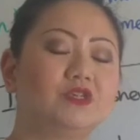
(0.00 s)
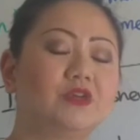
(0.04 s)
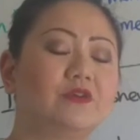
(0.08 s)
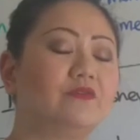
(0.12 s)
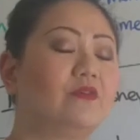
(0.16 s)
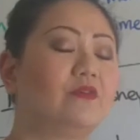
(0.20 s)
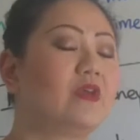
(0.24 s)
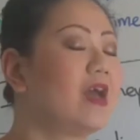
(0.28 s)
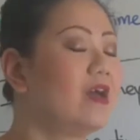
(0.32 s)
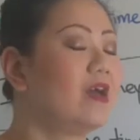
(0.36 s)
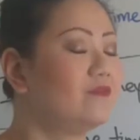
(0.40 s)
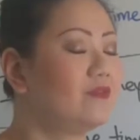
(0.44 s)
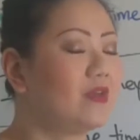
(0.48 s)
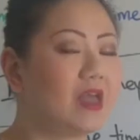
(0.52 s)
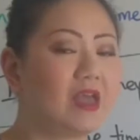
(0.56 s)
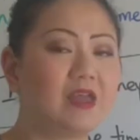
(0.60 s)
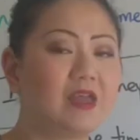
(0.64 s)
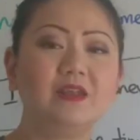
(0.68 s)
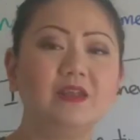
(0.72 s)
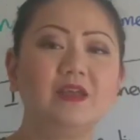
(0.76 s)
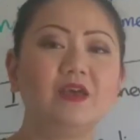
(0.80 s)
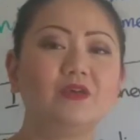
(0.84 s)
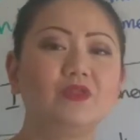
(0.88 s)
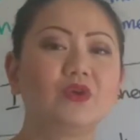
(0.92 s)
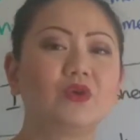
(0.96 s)
If you have
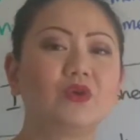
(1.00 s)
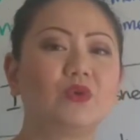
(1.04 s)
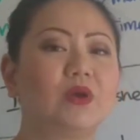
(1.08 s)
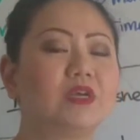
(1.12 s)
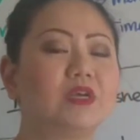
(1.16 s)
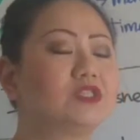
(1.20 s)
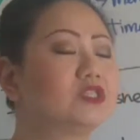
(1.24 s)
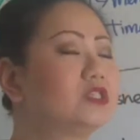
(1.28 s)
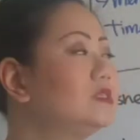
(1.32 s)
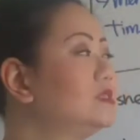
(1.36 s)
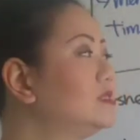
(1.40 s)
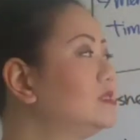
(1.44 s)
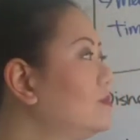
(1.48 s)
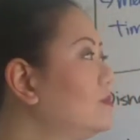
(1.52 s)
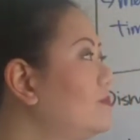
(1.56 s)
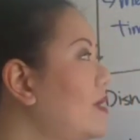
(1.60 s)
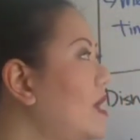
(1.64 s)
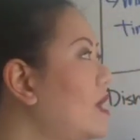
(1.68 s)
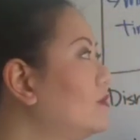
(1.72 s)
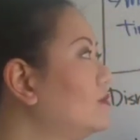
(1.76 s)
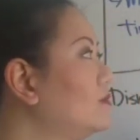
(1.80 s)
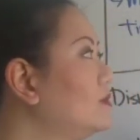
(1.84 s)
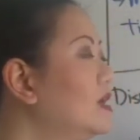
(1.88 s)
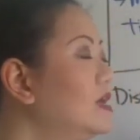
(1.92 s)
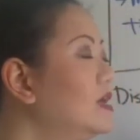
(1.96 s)
any other questions
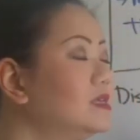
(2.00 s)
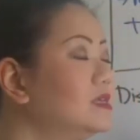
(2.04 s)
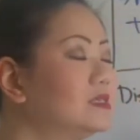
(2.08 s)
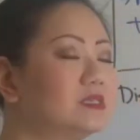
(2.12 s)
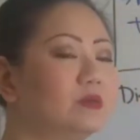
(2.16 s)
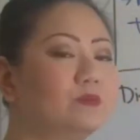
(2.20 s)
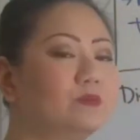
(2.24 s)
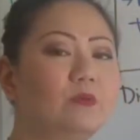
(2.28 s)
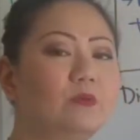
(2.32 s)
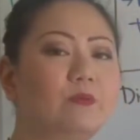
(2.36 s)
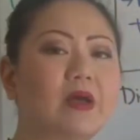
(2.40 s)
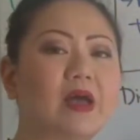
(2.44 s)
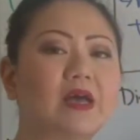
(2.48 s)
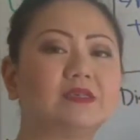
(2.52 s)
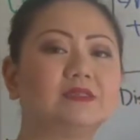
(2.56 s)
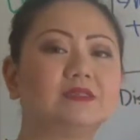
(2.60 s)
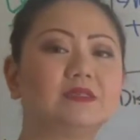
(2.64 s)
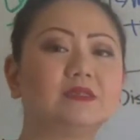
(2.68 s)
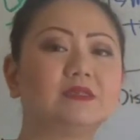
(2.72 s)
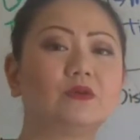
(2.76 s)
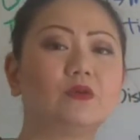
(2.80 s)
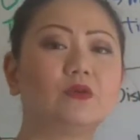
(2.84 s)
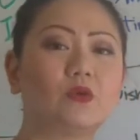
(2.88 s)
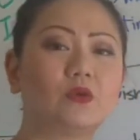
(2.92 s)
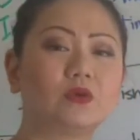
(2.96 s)
about simple
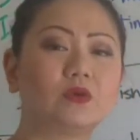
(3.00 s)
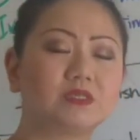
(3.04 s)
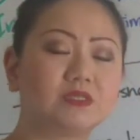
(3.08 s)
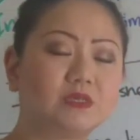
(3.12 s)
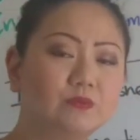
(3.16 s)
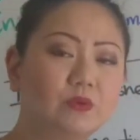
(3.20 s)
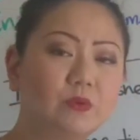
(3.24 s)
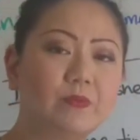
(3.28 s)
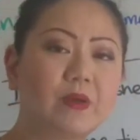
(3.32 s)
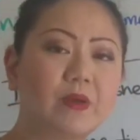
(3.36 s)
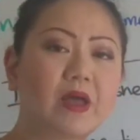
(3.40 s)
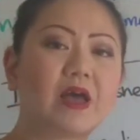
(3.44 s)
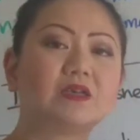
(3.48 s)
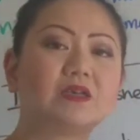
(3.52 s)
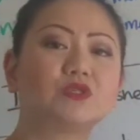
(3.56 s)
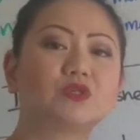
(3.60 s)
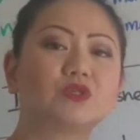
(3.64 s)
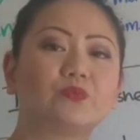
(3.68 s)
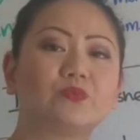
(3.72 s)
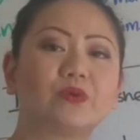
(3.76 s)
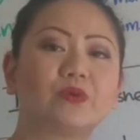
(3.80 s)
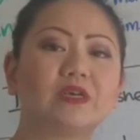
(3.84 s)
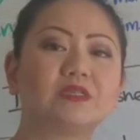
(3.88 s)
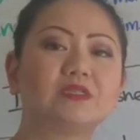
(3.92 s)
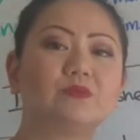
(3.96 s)
past or
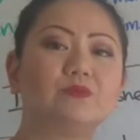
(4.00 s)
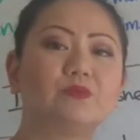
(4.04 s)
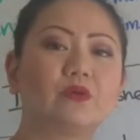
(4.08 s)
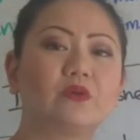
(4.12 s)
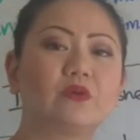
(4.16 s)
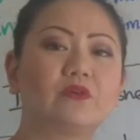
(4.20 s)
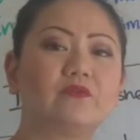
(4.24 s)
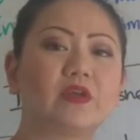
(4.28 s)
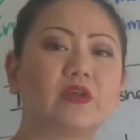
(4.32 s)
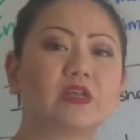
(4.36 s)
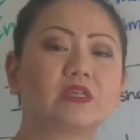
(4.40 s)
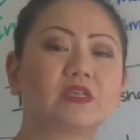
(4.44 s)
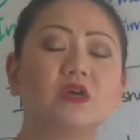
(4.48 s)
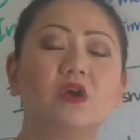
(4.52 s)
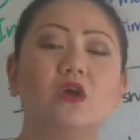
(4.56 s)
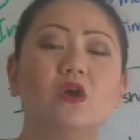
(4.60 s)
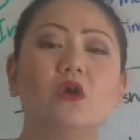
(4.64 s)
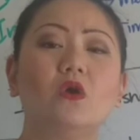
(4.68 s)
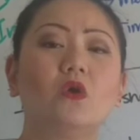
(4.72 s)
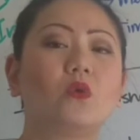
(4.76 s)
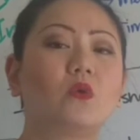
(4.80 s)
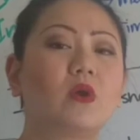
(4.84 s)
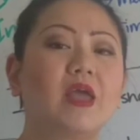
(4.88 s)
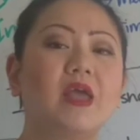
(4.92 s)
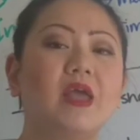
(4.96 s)
present perfect
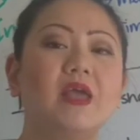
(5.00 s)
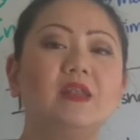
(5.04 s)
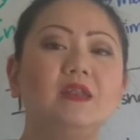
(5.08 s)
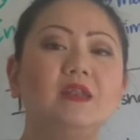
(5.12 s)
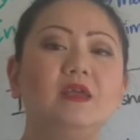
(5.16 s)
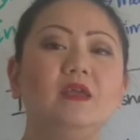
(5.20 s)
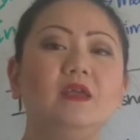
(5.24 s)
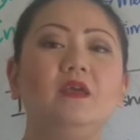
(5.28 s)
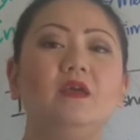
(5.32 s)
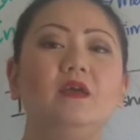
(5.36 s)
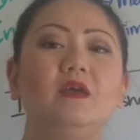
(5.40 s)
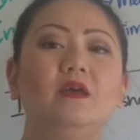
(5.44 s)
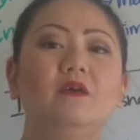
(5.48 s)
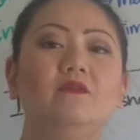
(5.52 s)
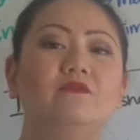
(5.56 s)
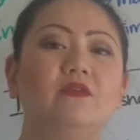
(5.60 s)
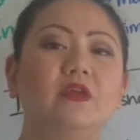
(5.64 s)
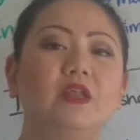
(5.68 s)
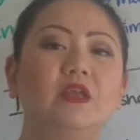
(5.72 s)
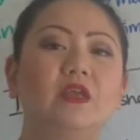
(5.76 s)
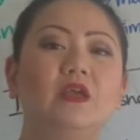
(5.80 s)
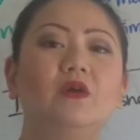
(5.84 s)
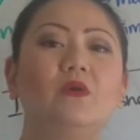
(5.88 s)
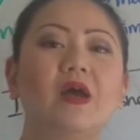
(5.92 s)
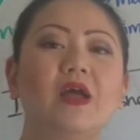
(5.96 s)
or any
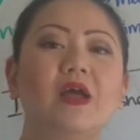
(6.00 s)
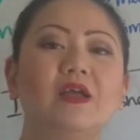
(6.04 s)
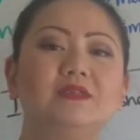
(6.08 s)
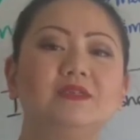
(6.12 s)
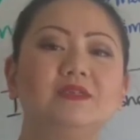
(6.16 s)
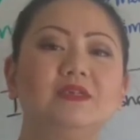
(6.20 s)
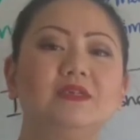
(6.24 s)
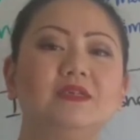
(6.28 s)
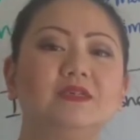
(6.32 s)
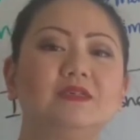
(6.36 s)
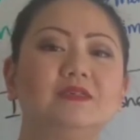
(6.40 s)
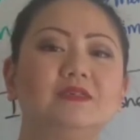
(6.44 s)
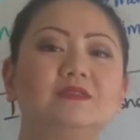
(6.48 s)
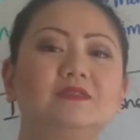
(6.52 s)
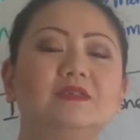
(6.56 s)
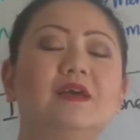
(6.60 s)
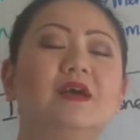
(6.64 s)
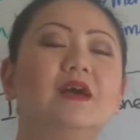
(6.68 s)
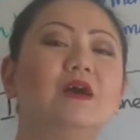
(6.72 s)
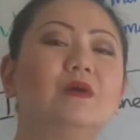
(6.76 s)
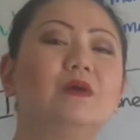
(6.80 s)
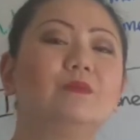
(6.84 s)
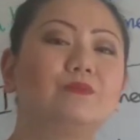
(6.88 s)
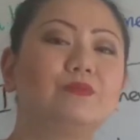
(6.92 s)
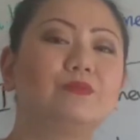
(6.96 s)
video ideas,
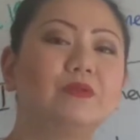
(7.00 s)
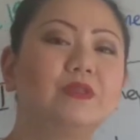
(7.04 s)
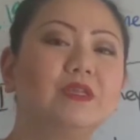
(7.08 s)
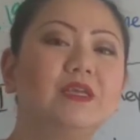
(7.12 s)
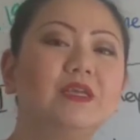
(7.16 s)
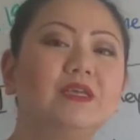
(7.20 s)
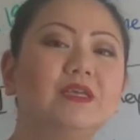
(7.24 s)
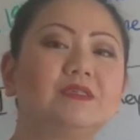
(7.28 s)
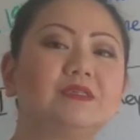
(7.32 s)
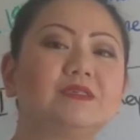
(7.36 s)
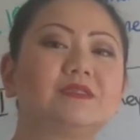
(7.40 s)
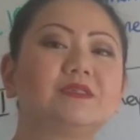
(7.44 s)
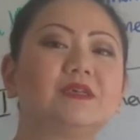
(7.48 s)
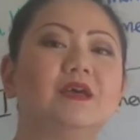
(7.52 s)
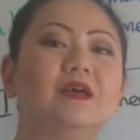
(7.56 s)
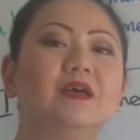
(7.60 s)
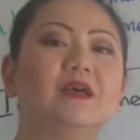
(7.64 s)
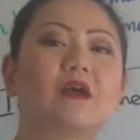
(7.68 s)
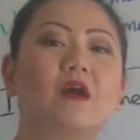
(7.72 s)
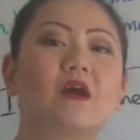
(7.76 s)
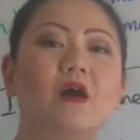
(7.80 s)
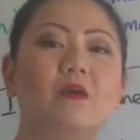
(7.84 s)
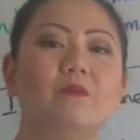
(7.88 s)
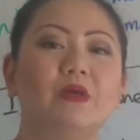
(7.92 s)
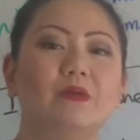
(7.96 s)
please
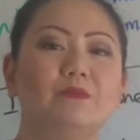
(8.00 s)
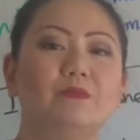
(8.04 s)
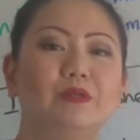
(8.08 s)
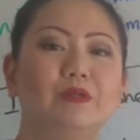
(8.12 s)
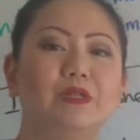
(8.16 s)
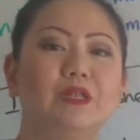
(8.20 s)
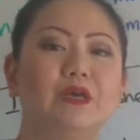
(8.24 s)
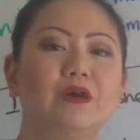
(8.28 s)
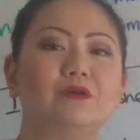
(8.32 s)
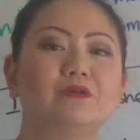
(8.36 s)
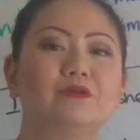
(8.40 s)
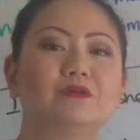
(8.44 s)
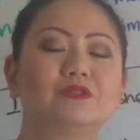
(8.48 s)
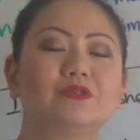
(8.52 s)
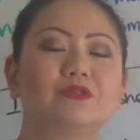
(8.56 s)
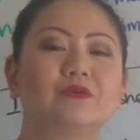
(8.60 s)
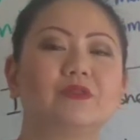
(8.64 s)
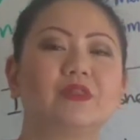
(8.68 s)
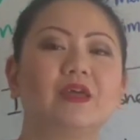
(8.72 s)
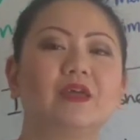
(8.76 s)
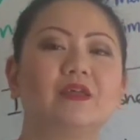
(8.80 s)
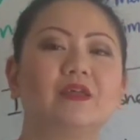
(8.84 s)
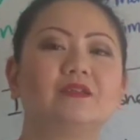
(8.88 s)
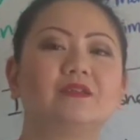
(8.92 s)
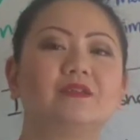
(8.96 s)
comment below so
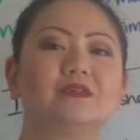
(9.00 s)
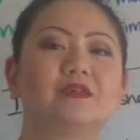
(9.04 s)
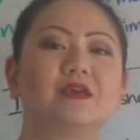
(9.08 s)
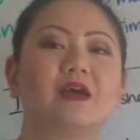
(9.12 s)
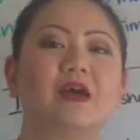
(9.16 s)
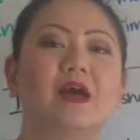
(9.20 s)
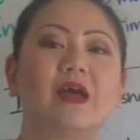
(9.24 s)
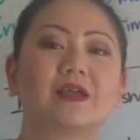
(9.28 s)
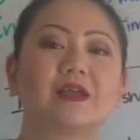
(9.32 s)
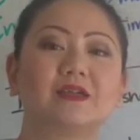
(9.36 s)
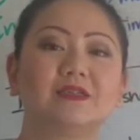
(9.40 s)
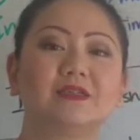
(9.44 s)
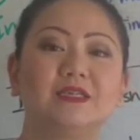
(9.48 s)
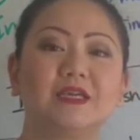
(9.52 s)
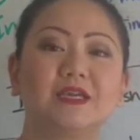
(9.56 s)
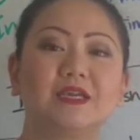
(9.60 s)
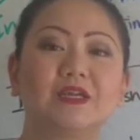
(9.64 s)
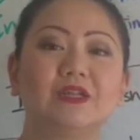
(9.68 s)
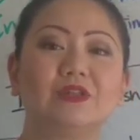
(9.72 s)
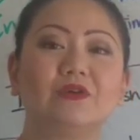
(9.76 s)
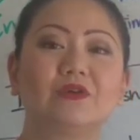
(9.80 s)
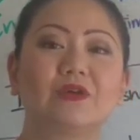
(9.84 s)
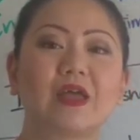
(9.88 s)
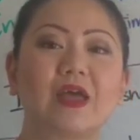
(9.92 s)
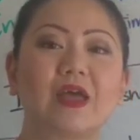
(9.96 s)
that I can take a
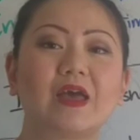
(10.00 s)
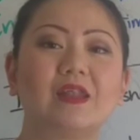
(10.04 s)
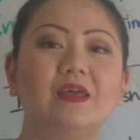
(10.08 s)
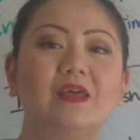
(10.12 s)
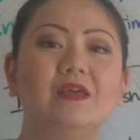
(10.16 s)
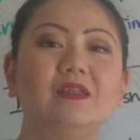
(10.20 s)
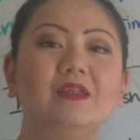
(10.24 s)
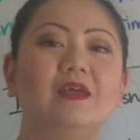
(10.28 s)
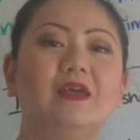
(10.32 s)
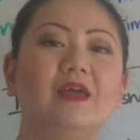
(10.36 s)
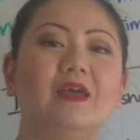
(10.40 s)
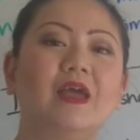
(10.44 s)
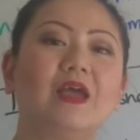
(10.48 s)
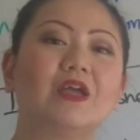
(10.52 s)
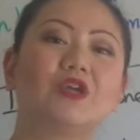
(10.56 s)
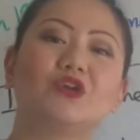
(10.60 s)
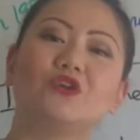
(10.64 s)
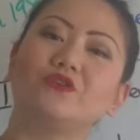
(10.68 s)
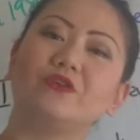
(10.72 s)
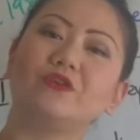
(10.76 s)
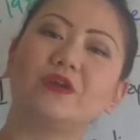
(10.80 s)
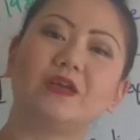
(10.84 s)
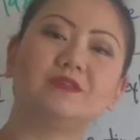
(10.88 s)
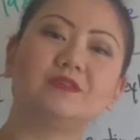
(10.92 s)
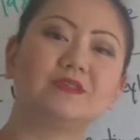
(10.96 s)
look at it and
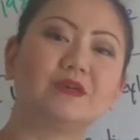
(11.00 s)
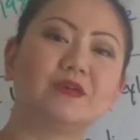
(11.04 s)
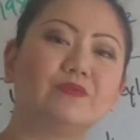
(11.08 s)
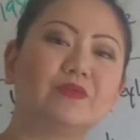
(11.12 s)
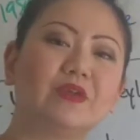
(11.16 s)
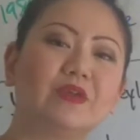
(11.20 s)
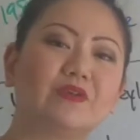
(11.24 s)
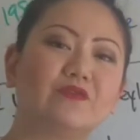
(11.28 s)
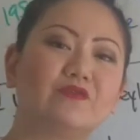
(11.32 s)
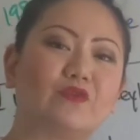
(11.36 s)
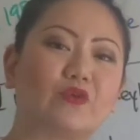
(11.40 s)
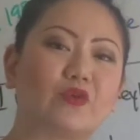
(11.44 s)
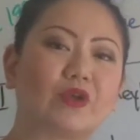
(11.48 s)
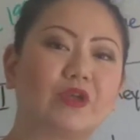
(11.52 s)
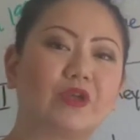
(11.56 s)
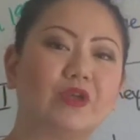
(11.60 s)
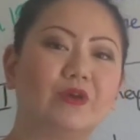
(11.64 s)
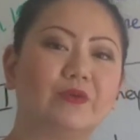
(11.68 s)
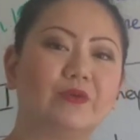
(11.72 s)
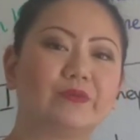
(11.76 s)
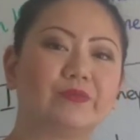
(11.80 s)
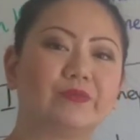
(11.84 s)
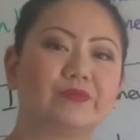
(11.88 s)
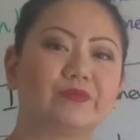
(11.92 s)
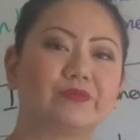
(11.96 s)
create something for you.